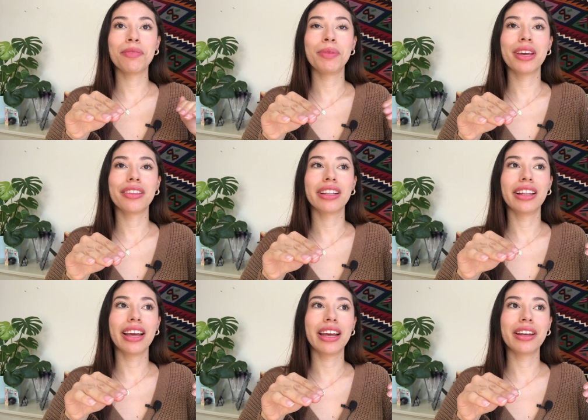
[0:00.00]
up being the
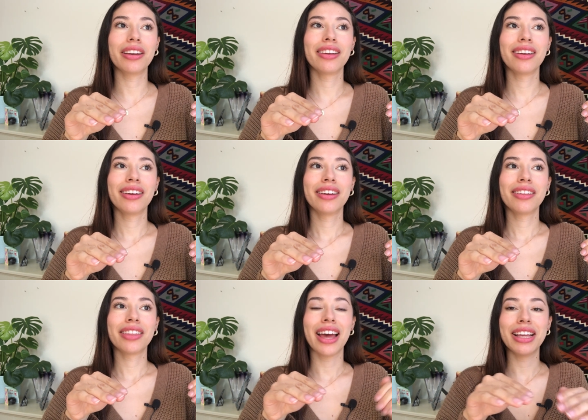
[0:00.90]
lane
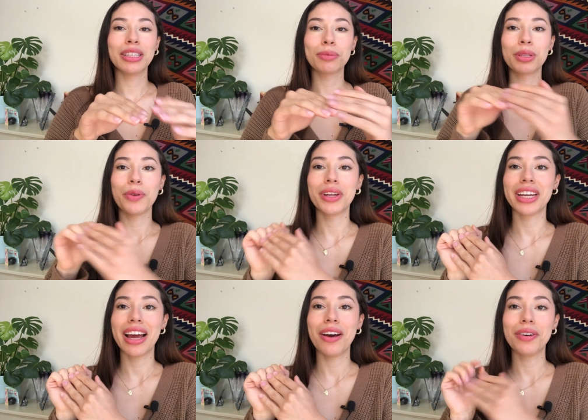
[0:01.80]
that ends up slowing
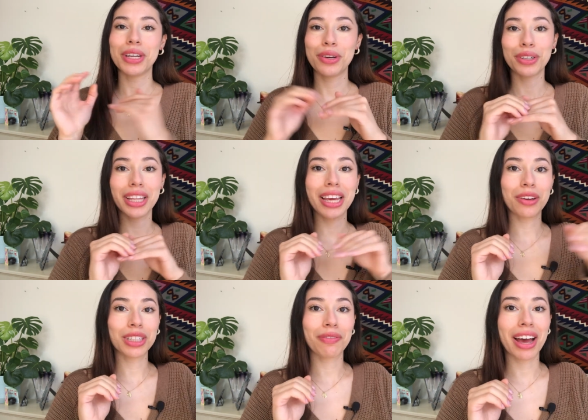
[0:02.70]
down, and your lane
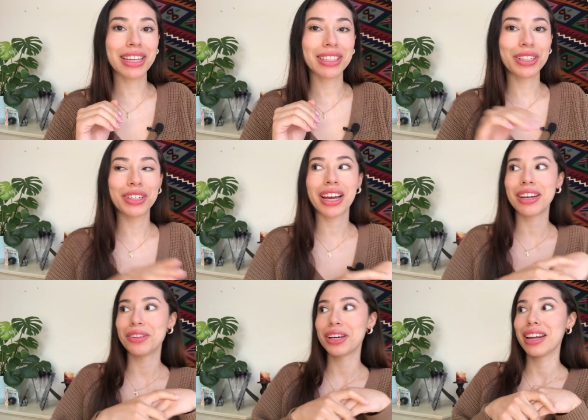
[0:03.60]
goes faster, and you're kind
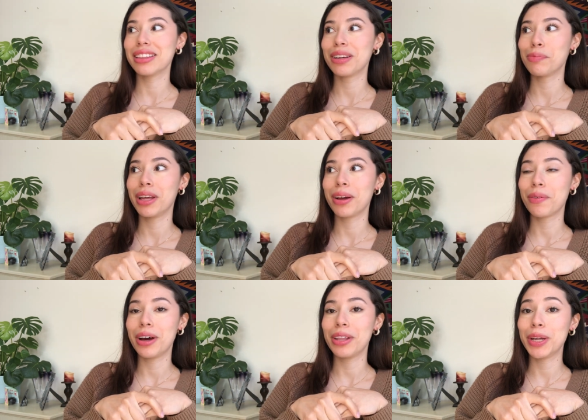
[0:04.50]
of looking at them like,
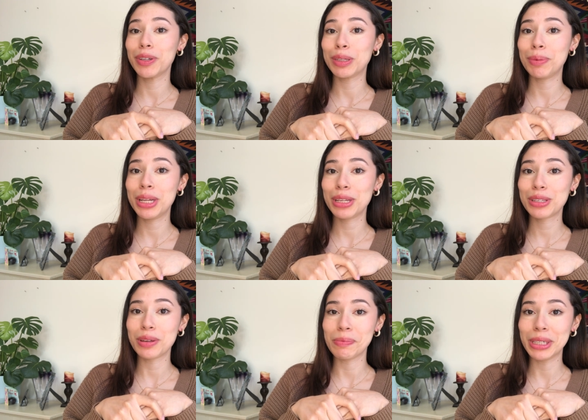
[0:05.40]
wow, they were speeding
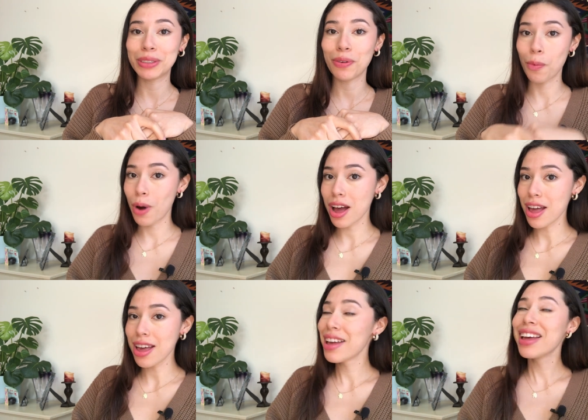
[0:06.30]
so much for what?